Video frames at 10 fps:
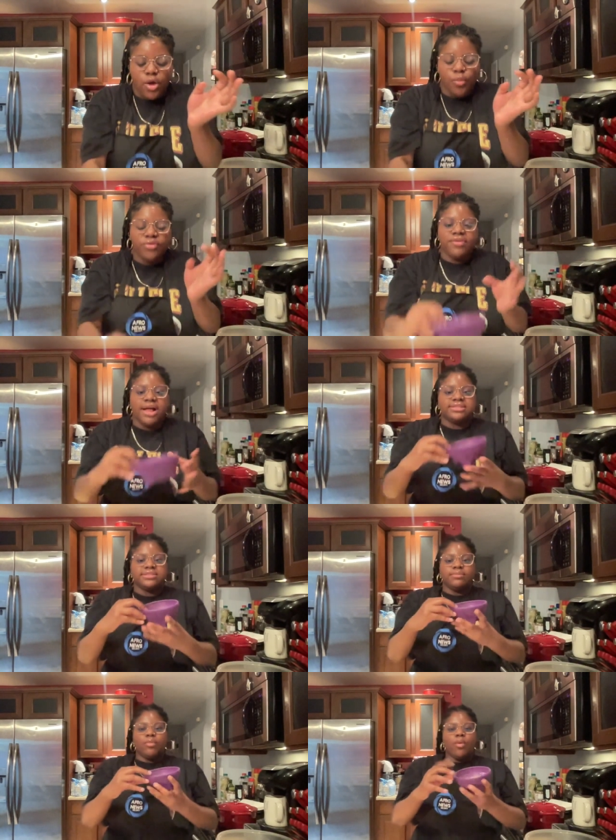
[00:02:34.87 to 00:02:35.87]
We've got
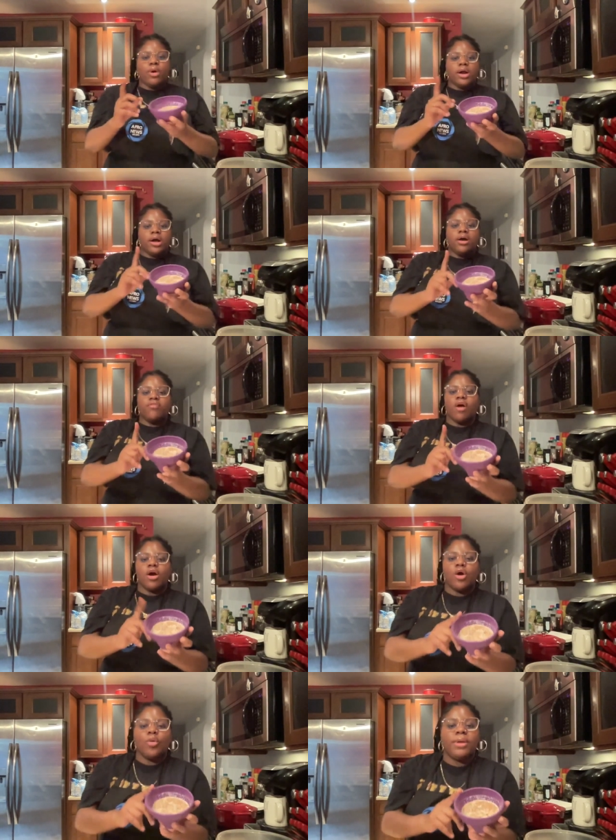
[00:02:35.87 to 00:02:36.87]
some more of our
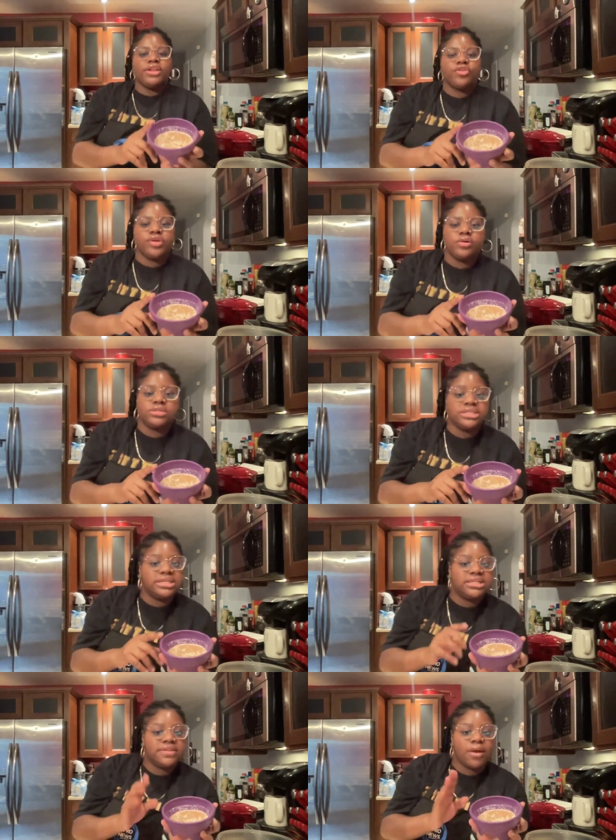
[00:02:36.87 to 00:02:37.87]
homemade Creole
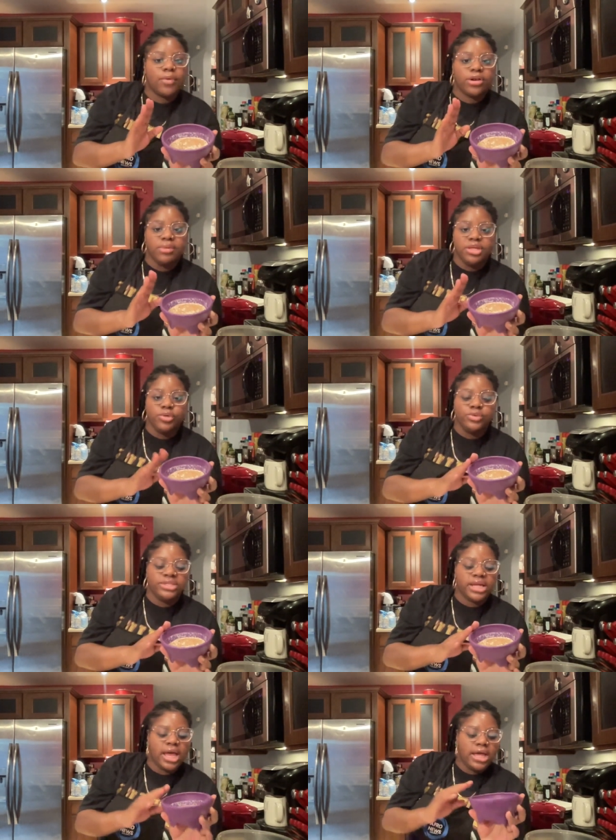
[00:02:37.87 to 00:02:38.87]
seasoning that we're going to be
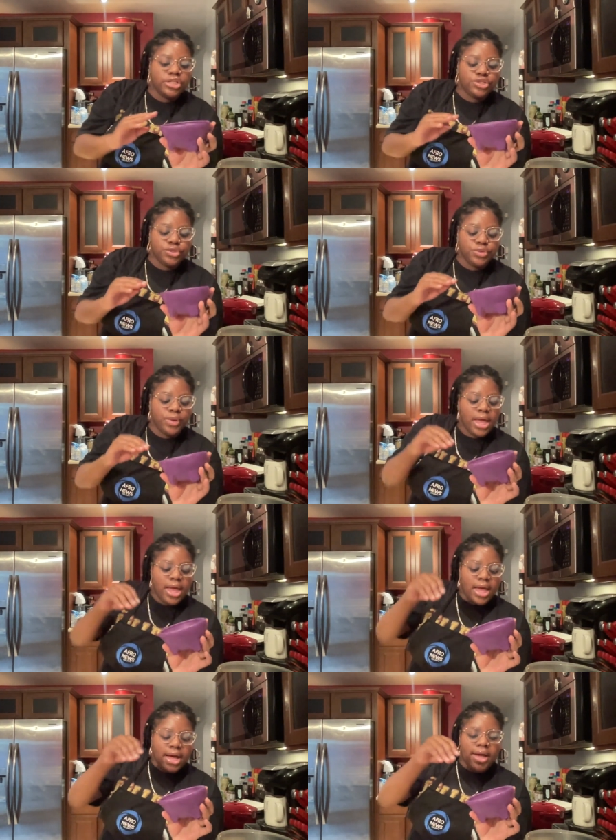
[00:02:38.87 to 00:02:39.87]
using to
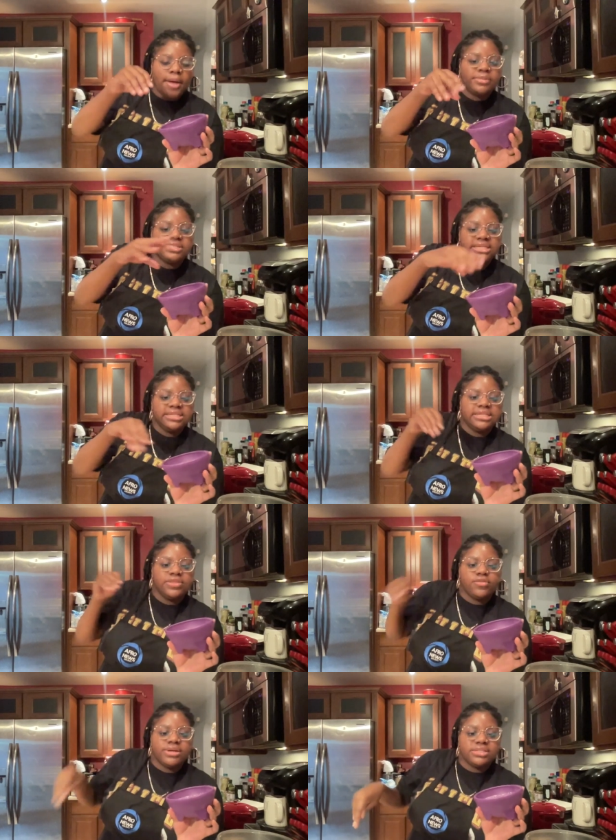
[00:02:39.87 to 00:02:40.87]
season
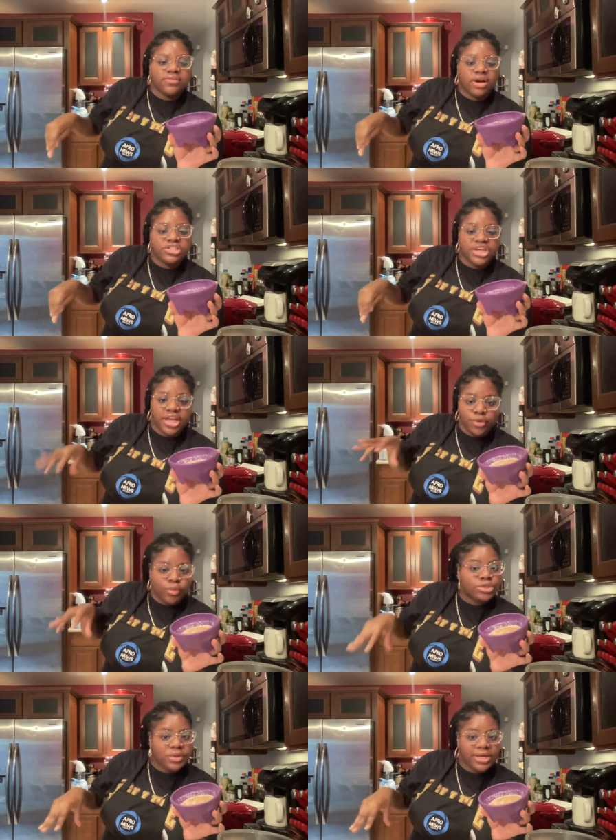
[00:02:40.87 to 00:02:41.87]
the rest of our chicken
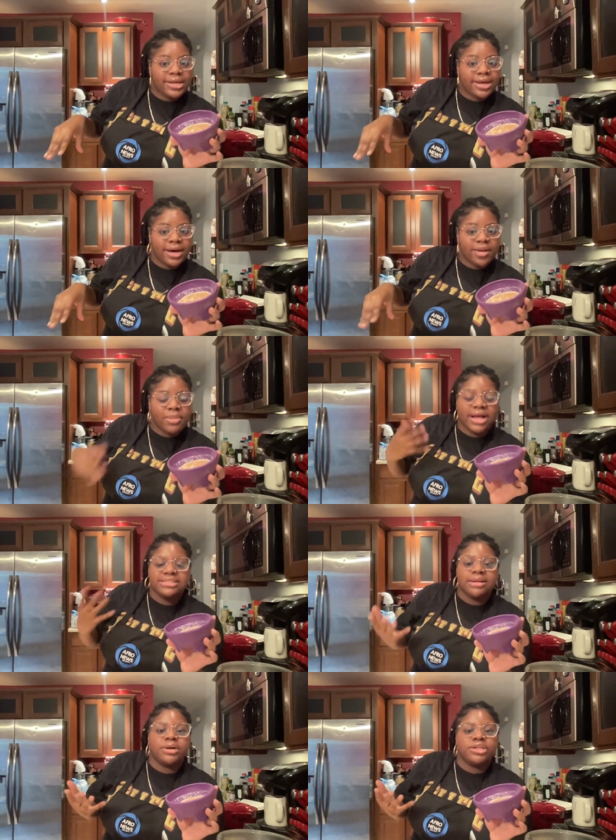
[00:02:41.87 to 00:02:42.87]
once we get it cut up. Like I
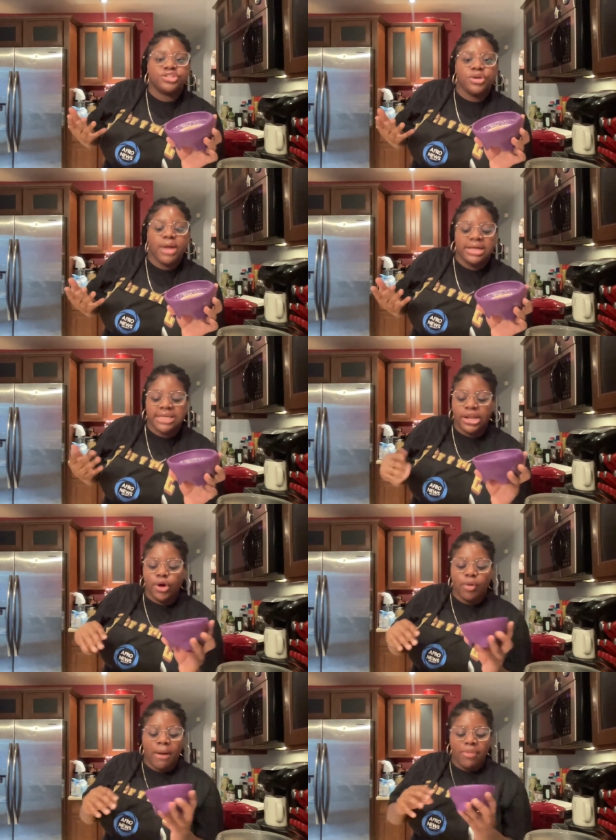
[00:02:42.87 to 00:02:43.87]
said, I'm going to show you guys how to go
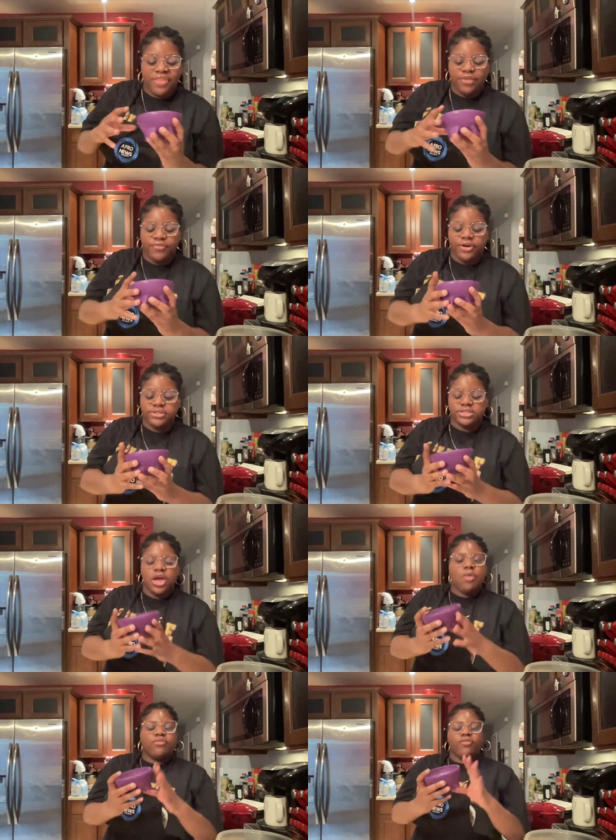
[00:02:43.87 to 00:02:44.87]
about that first
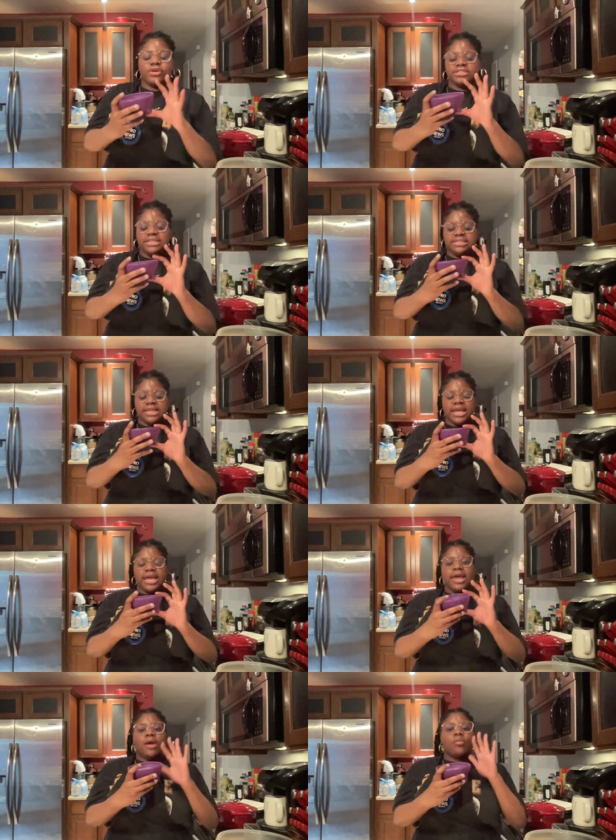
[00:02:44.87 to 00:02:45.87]
before seasoning
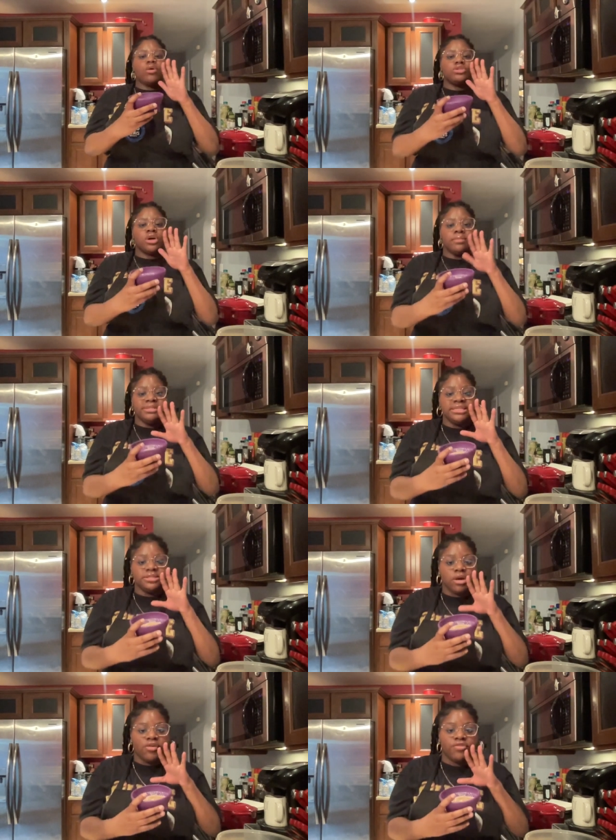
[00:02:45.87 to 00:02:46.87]
it. We're also going to be
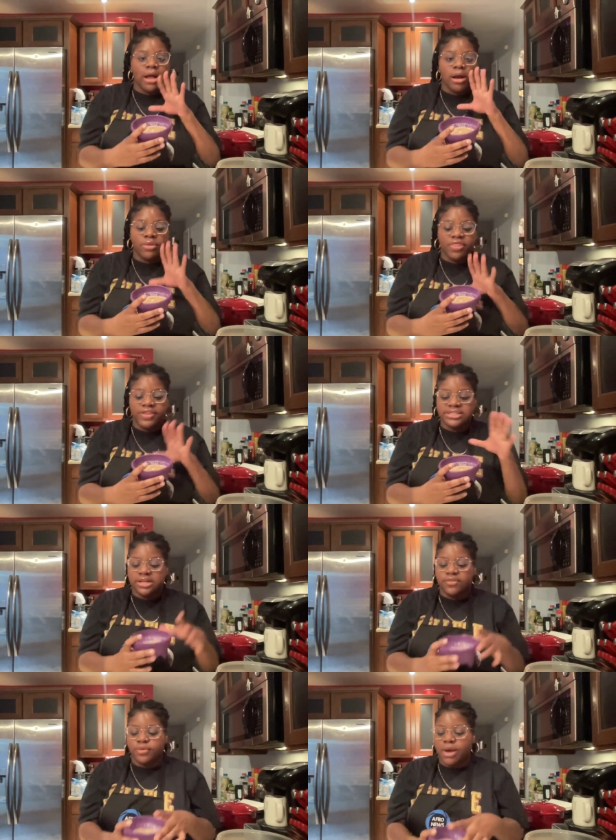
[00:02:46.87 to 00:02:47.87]
seasoning our flour with this
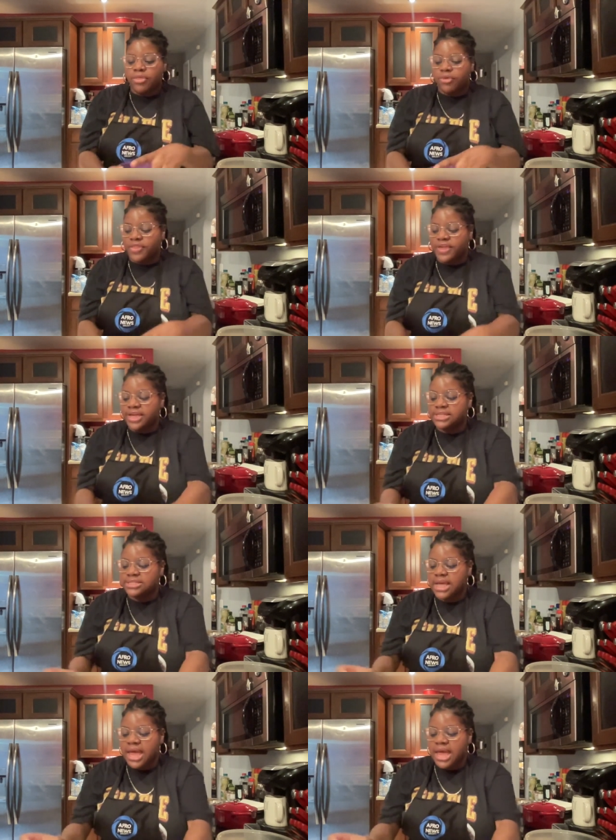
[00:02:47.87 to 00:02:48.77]
and a few other things.